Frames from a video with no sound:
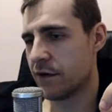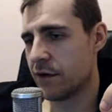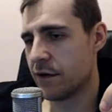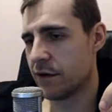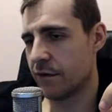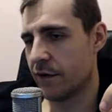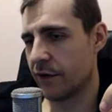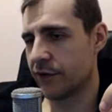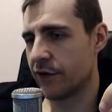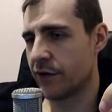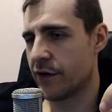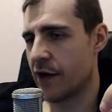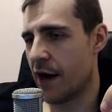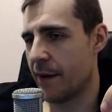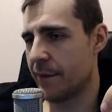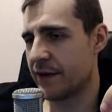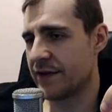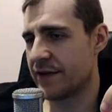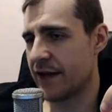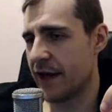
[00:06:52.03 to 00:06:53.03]
What do the
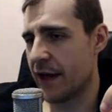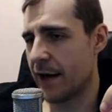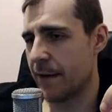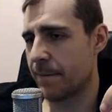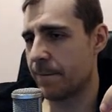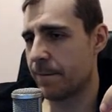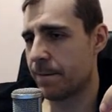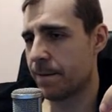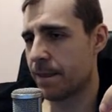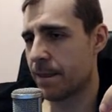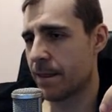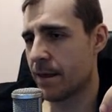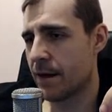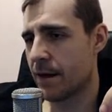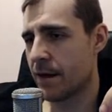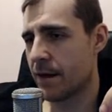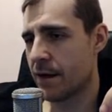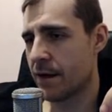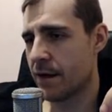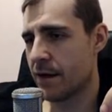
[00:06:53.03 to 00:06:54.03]
comments say?
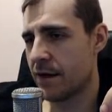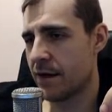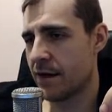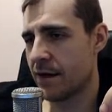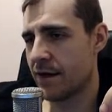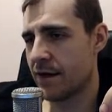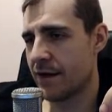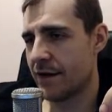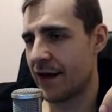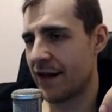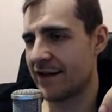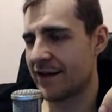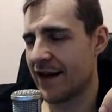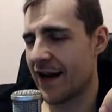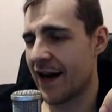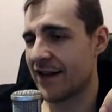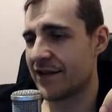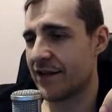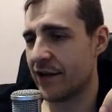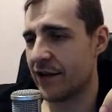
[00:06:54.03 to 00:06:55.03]
That's an
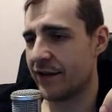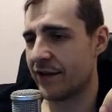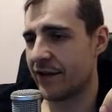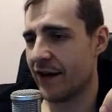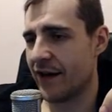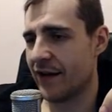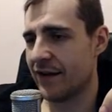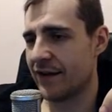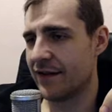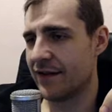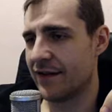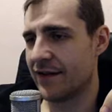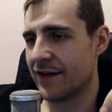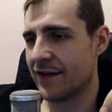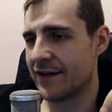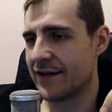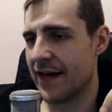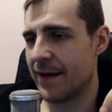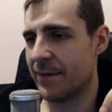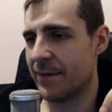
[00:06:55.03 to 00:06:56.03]
excellent example